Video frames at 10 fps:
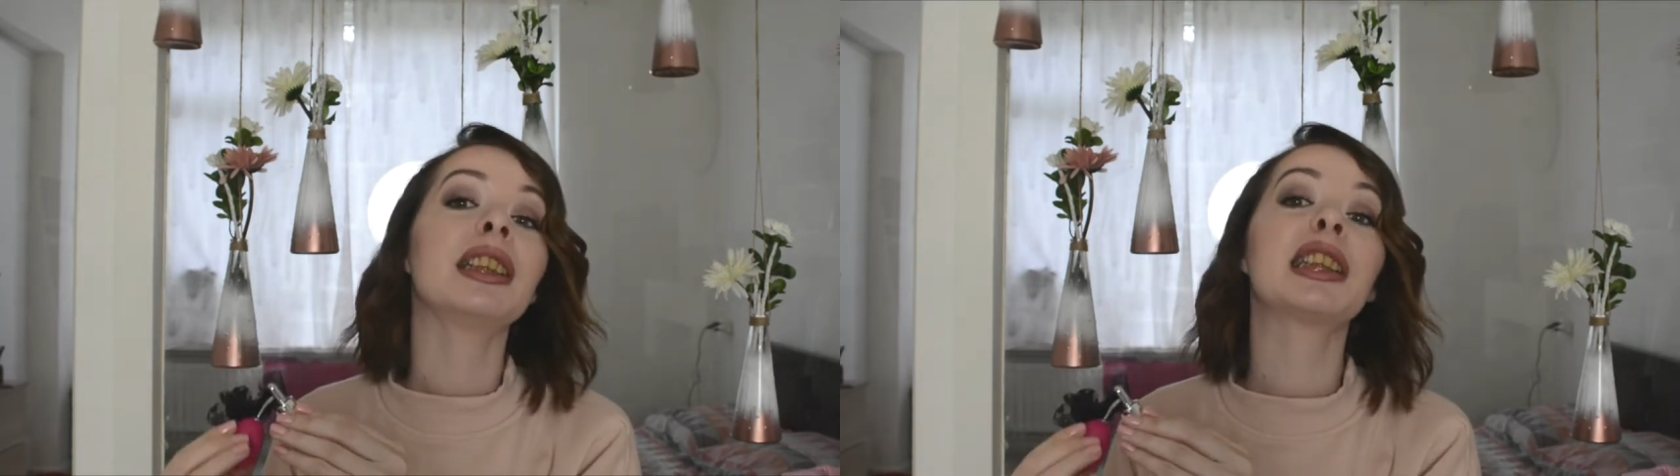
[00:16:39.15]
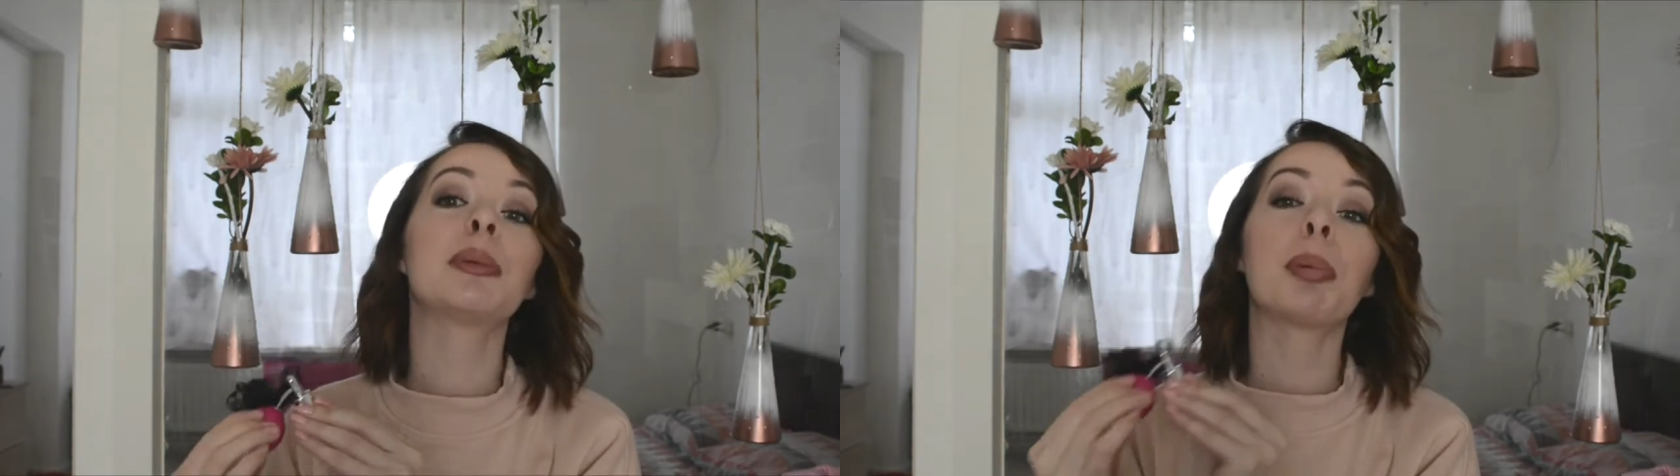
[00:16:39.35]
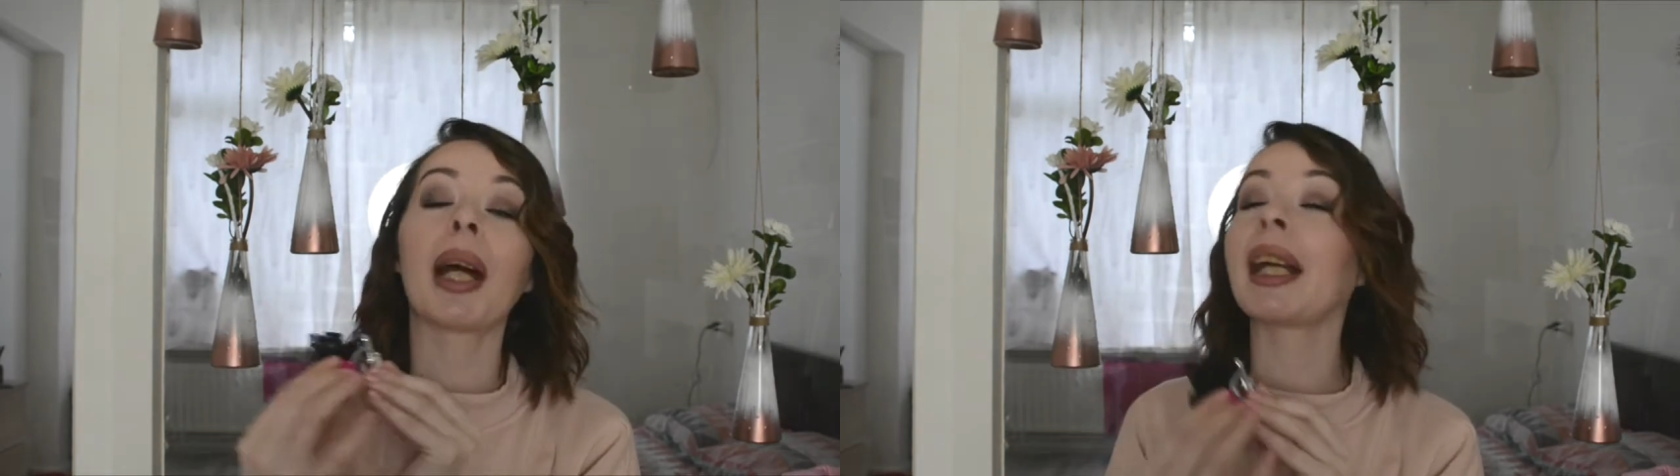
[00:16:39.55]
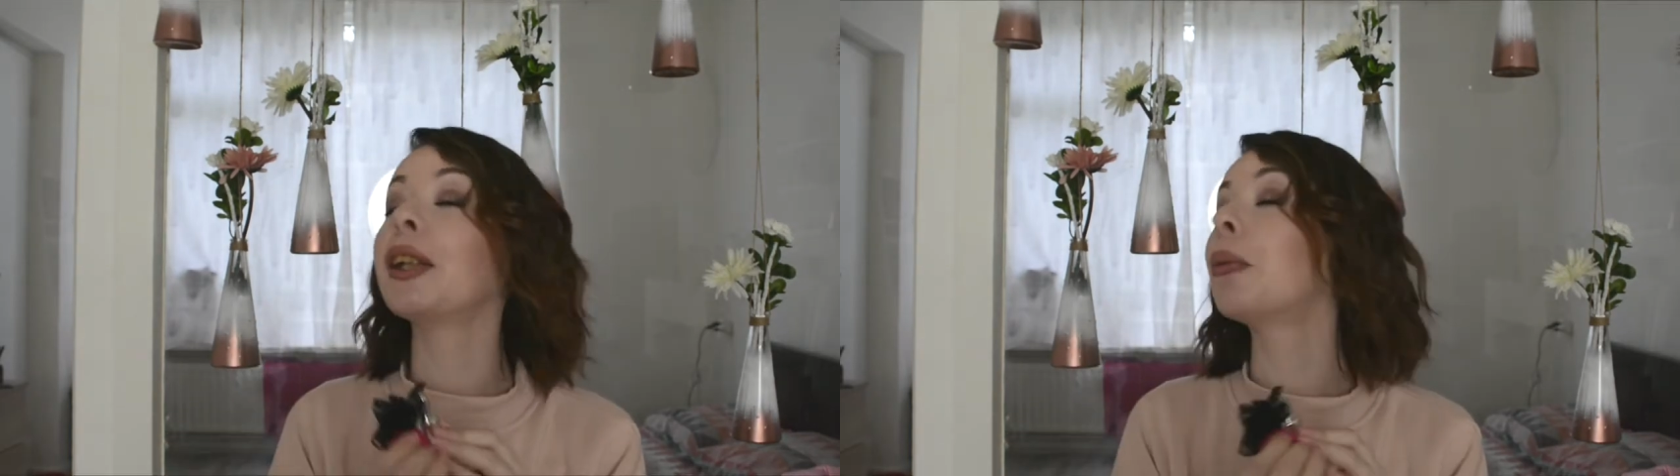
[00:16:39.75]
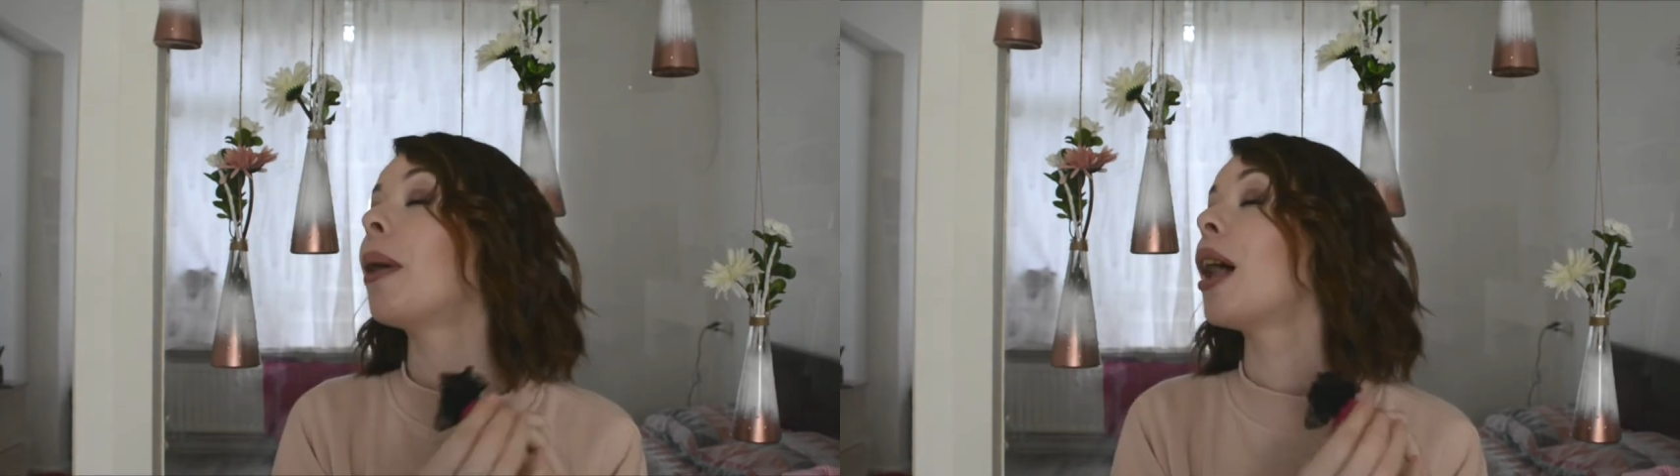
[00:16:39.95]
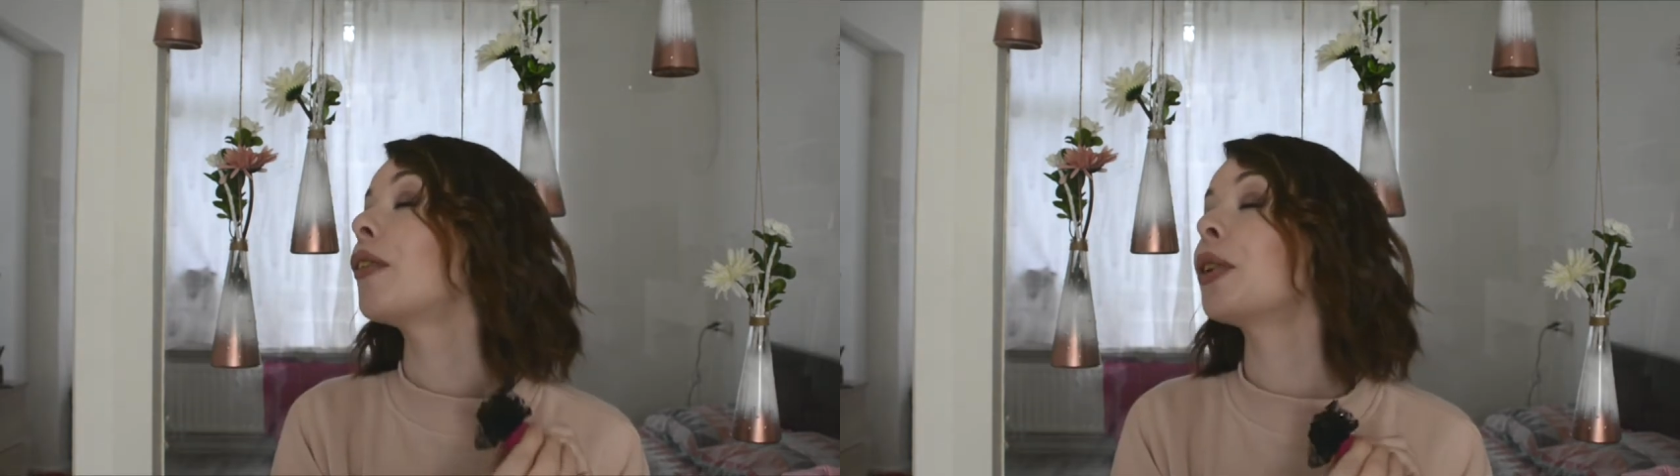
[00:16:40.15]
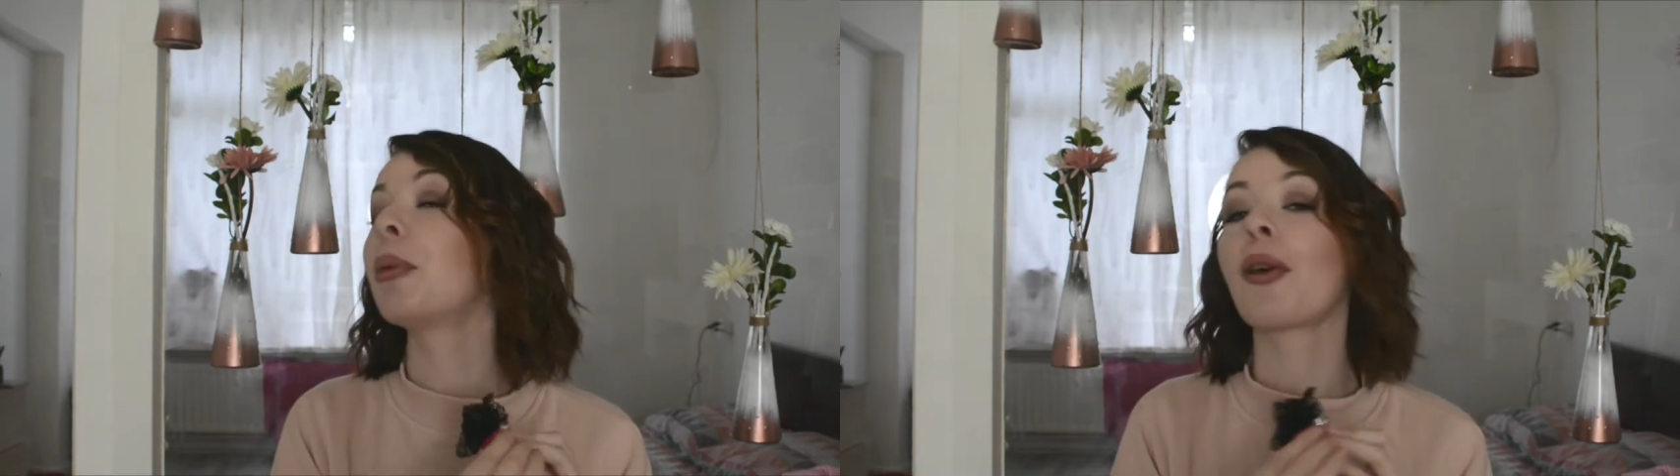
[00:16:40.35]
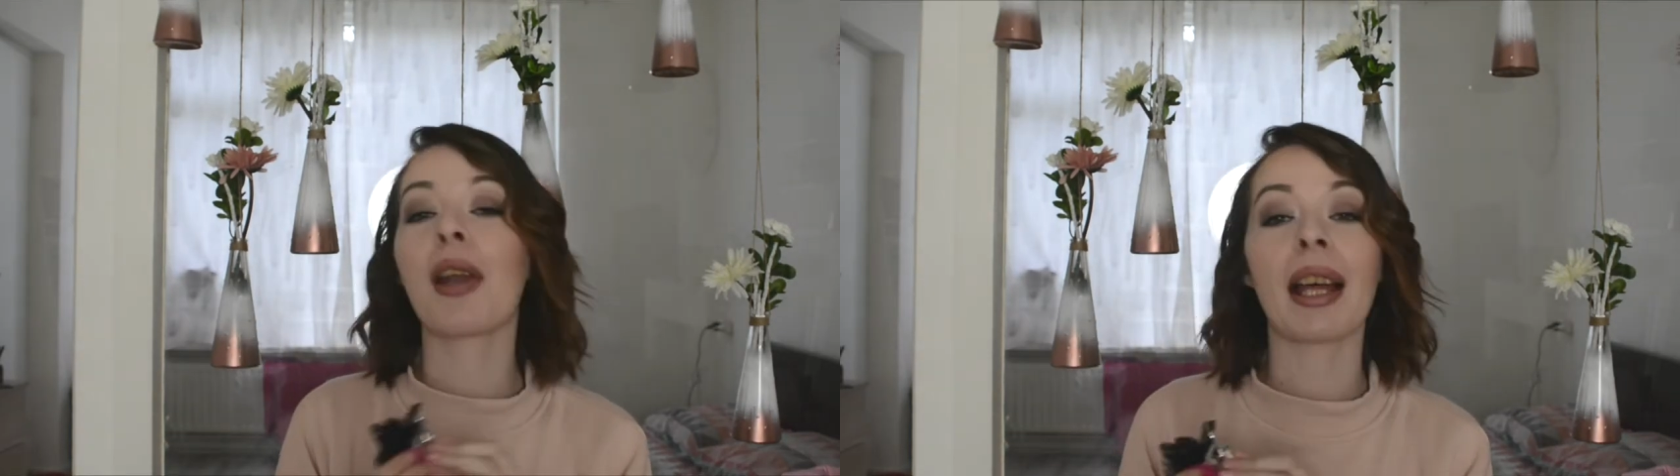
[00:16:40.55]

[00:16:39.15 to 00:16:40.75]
spray your perfume on